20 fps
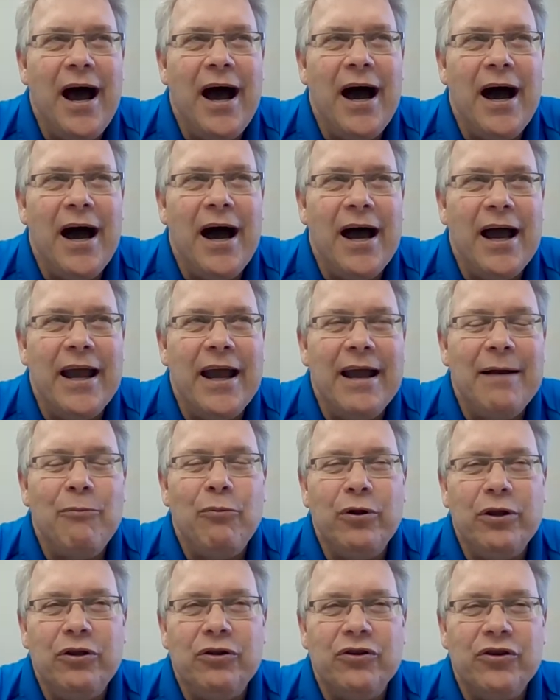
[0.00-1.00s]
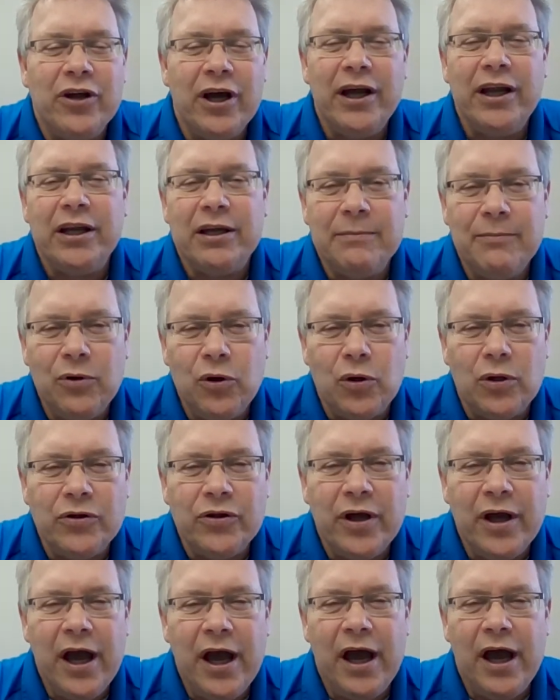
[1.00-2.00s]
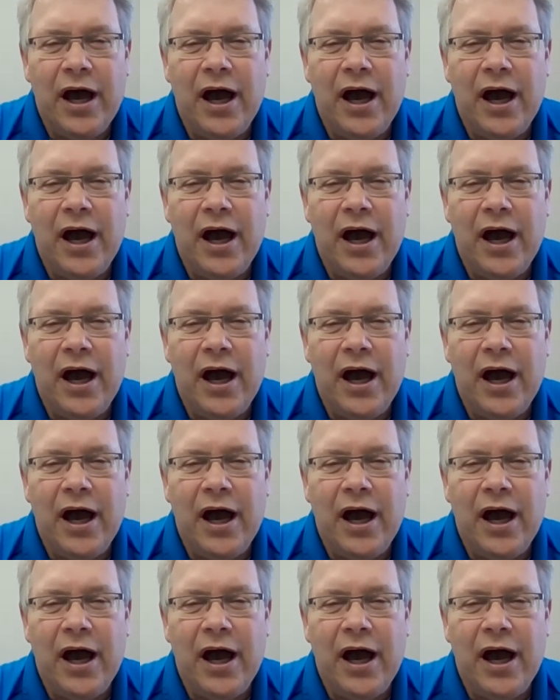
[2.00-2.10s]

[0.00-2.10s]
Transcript: Uh, and when you tighten a bolt,